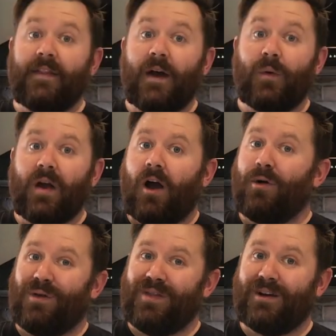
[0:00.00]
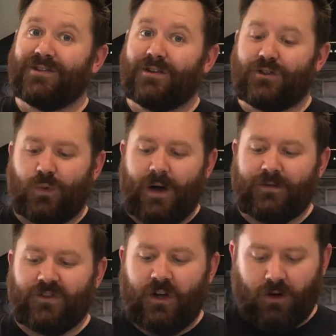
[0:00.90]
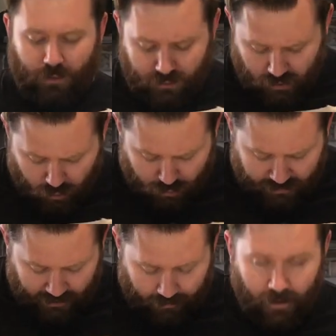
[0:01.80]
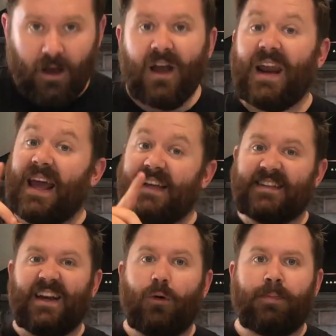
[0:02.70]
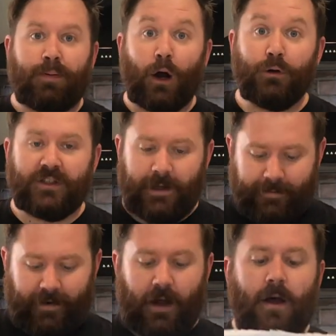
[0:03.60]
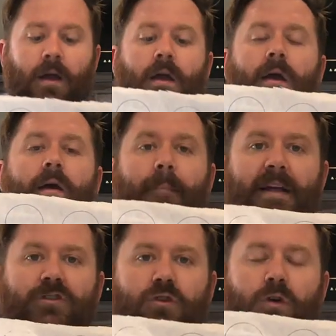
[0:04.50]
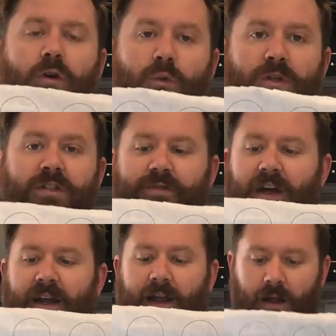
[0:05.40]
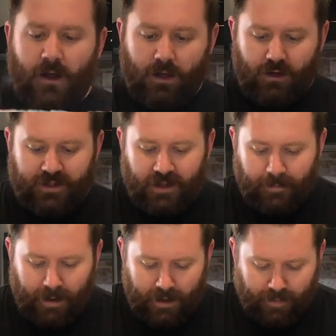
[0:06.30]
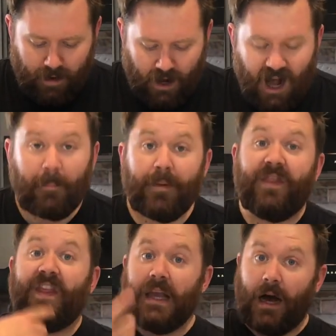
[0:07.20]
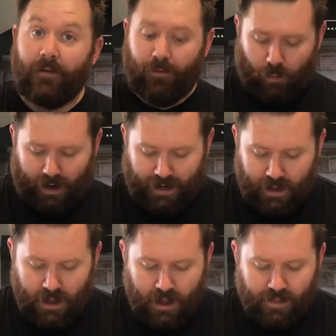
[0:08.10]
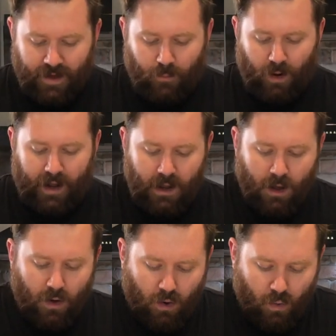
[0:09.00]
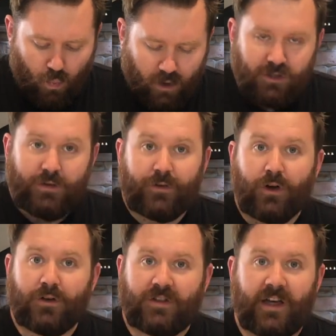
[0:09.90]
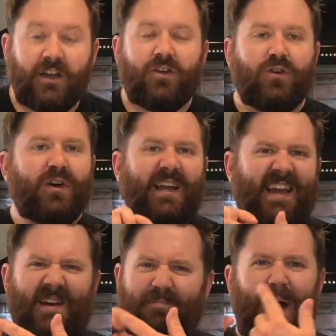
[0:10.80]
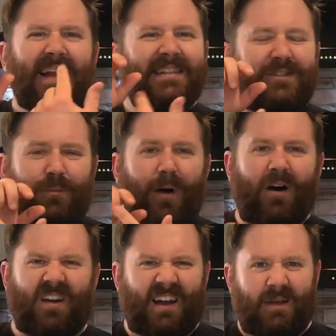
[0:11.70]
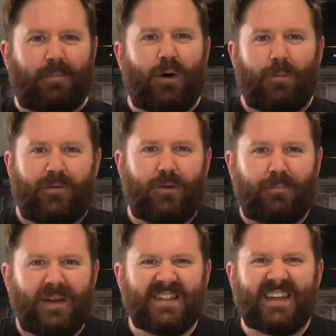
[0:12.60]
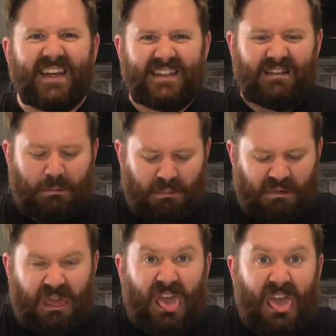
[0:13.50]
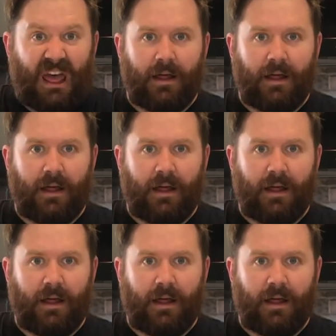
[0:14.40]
there we go, there's our 12 circles all done. Now here's a little pro tip here. Make sure that once you've done it, you turn the paper up the other way. That way, once you've cooked it, you're not going to get a pencil mark at the bottom of your biscuits. Blech.